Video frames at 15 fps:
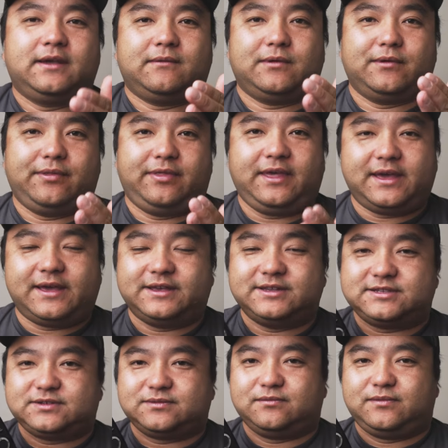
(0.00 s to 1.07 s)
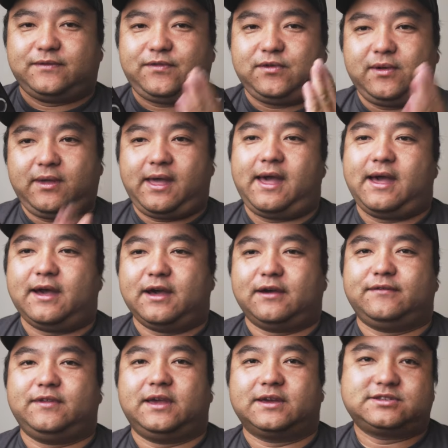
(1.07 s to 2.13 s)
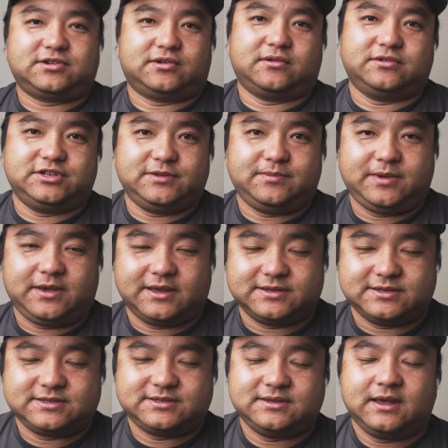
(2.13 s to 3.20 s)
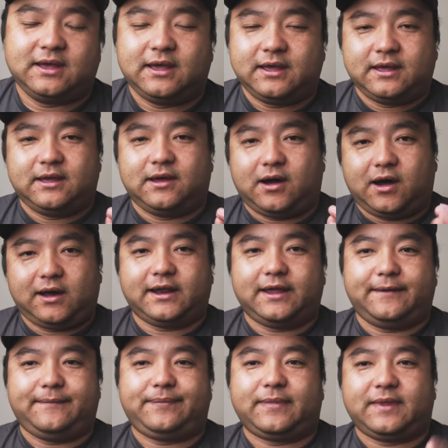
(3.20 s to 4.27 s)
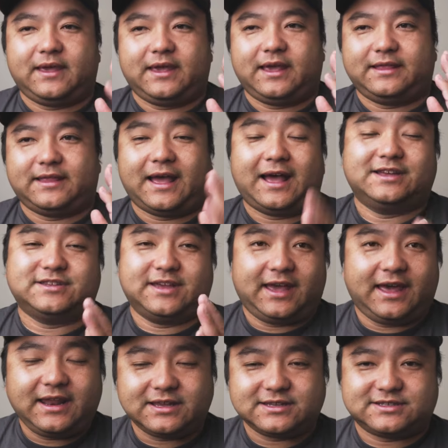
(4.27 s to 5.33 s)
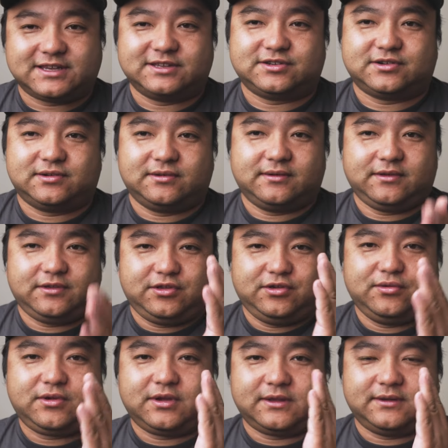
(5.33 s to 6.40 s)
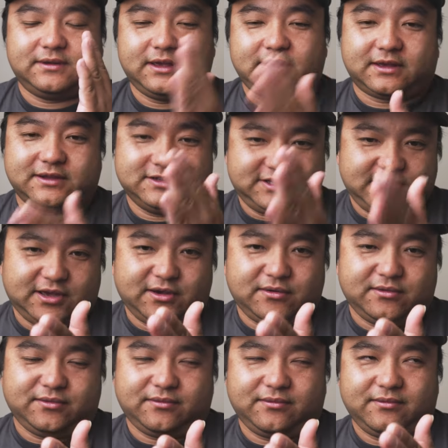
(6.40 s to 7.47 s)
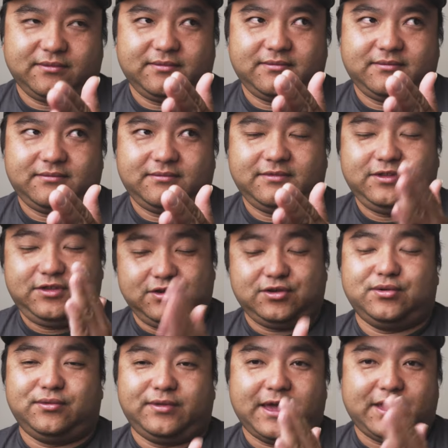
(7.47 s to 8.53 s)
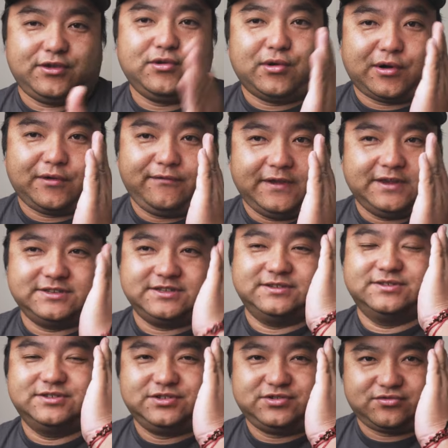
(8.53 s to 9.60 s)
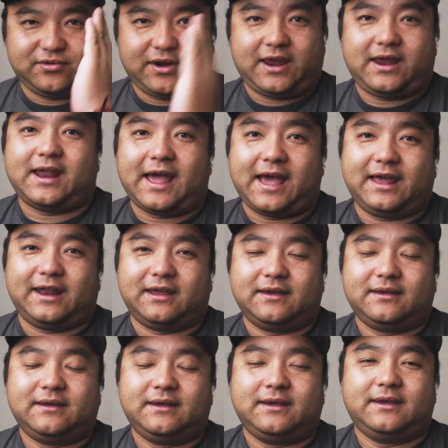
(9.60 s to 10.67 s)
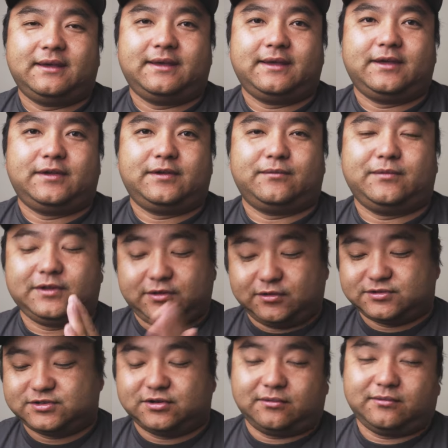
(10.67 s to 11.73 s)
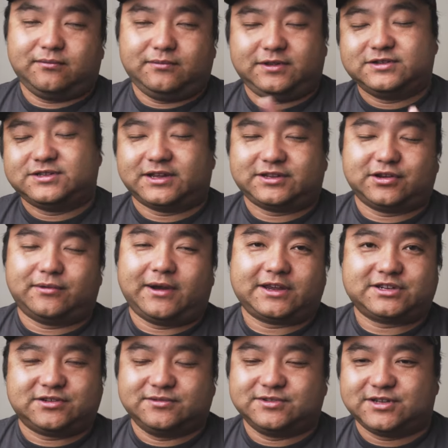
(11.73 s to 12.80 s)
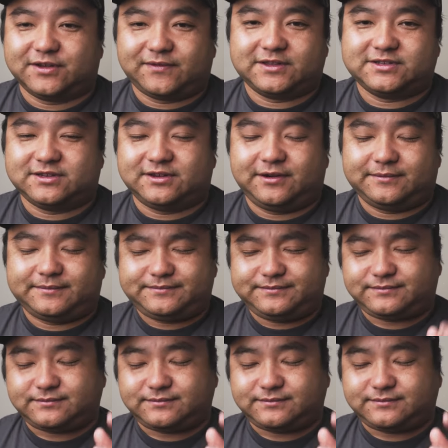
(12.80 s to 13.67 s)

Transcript: Well, this, if you have the external GPS on it that has a heading sensor, you can, it can tell you that you are facing straight at it. With those, there's like directional stuff that's in here.